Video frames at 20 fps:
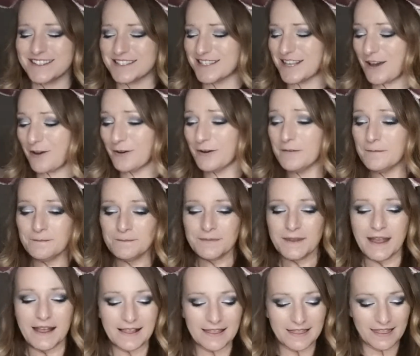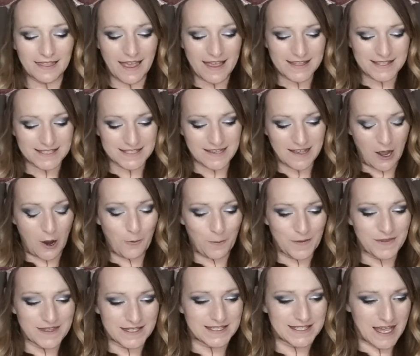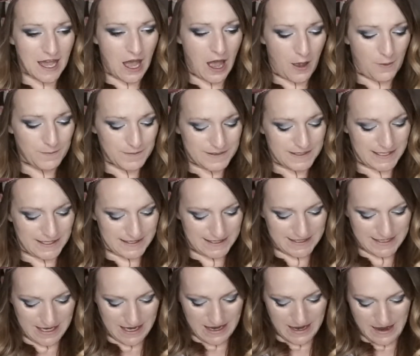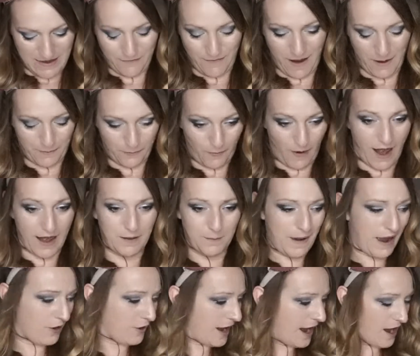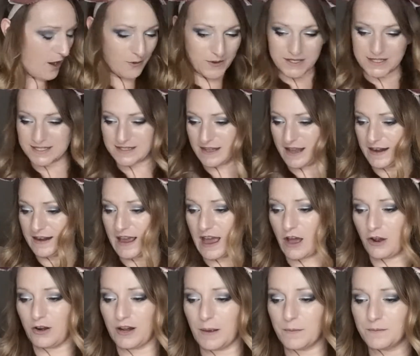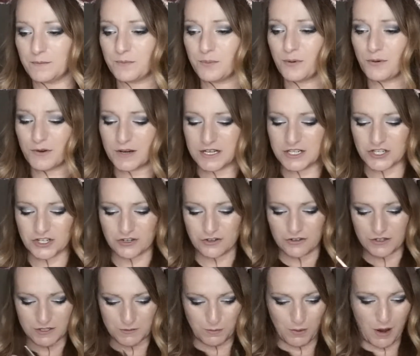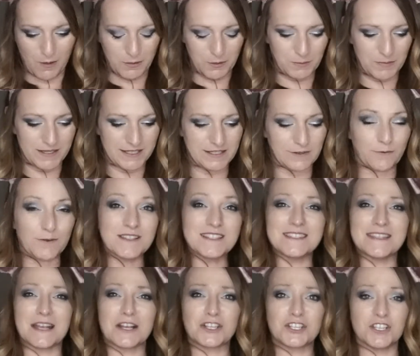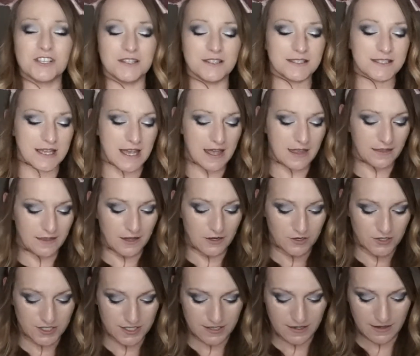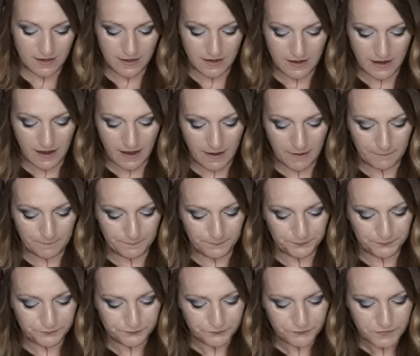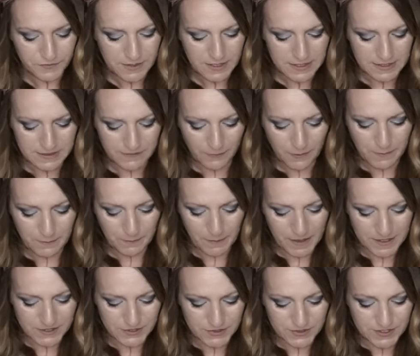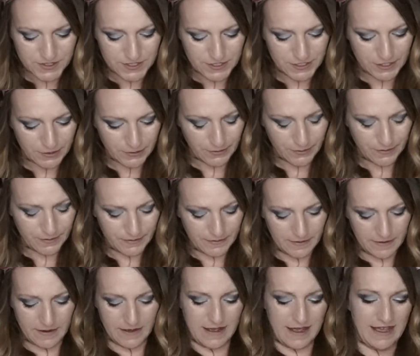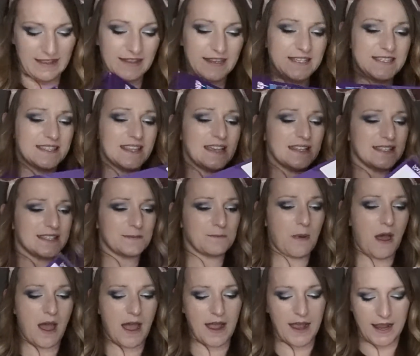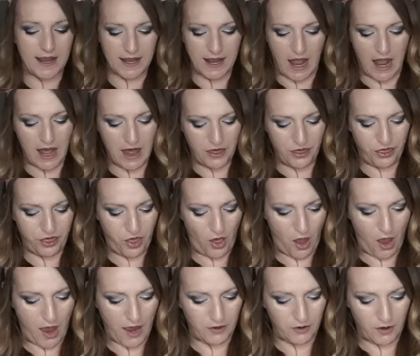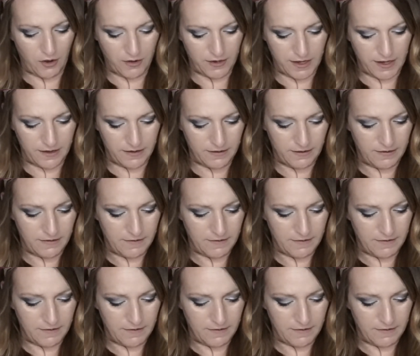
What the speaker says: So let's open this up to see if I'm right about how it's laid out. I'm pretty sure there's probably different sections and there's different puzzles to do. At least that's my thought on it.